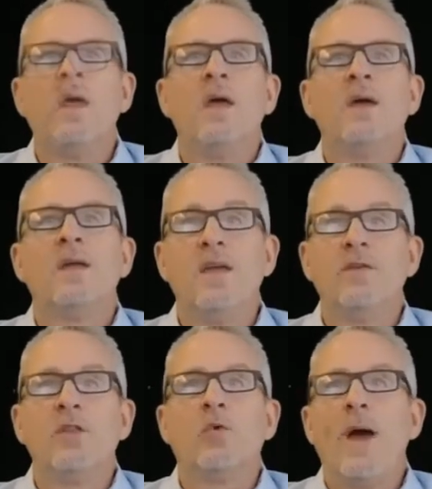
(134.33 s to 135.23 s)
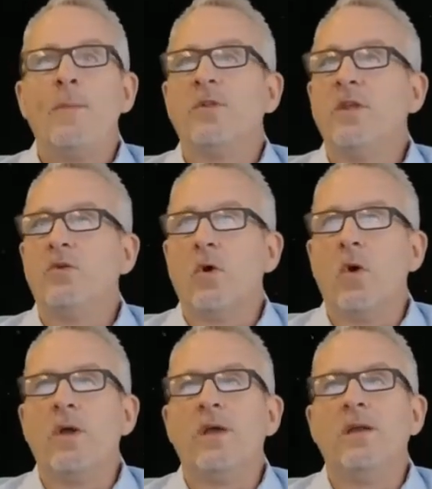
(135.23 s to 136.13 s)
Given the rapidly
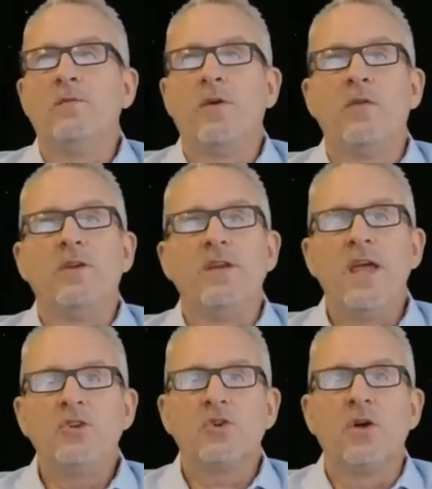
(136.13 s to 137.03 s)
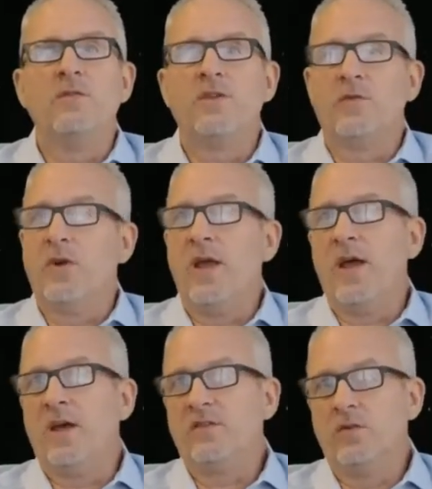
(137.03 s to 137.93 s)
growing and evolving nature of different AI
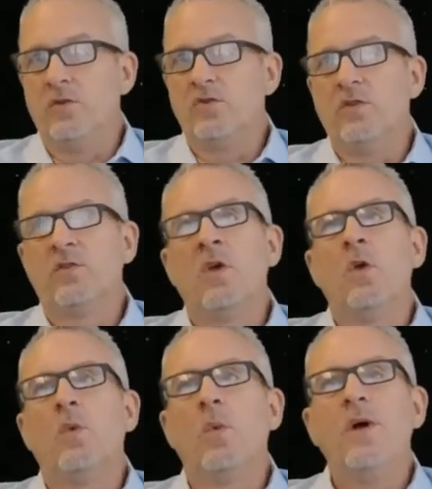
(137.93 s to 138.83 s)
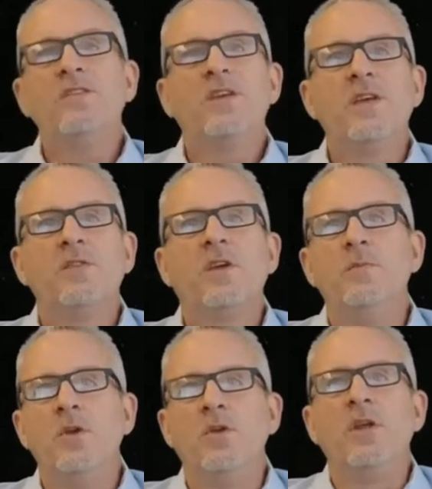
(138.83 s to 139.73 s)
solutions, we want to give the
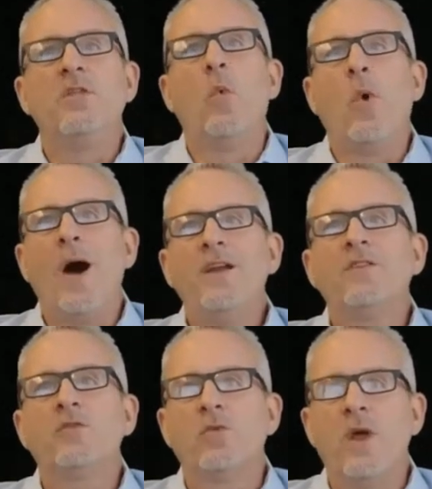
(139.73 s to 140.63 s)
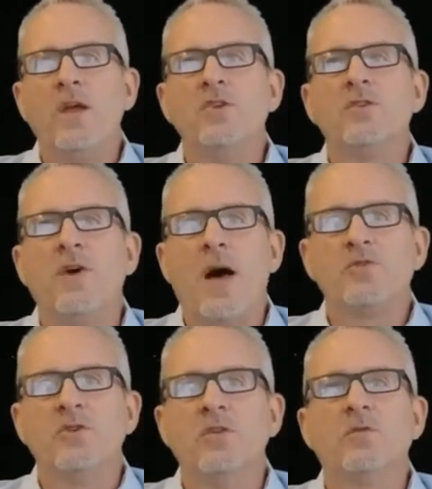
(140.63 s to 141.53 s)
community the widest range of
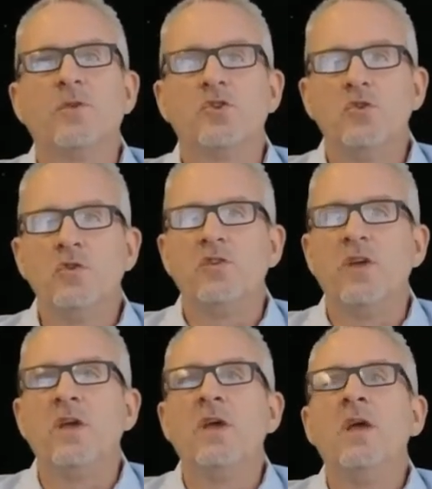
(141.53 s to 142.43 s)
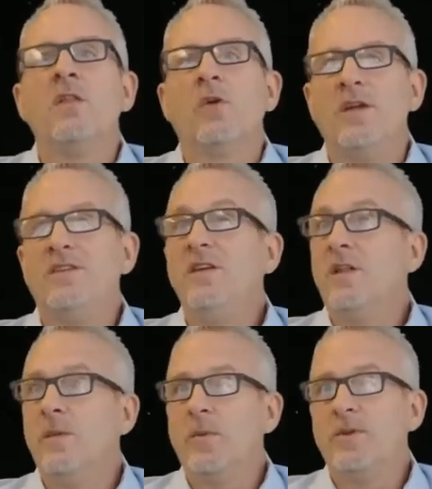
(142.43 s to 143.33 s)
options for choosing their ideal
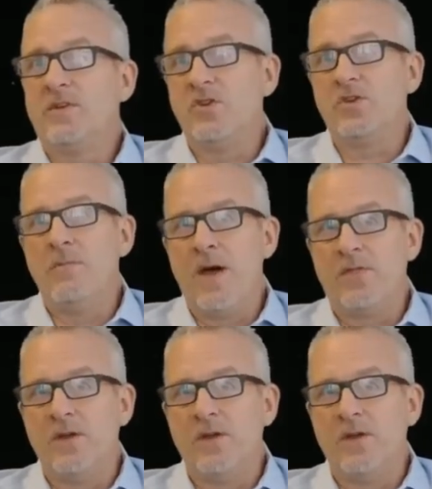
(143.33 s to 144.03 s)
implementation method.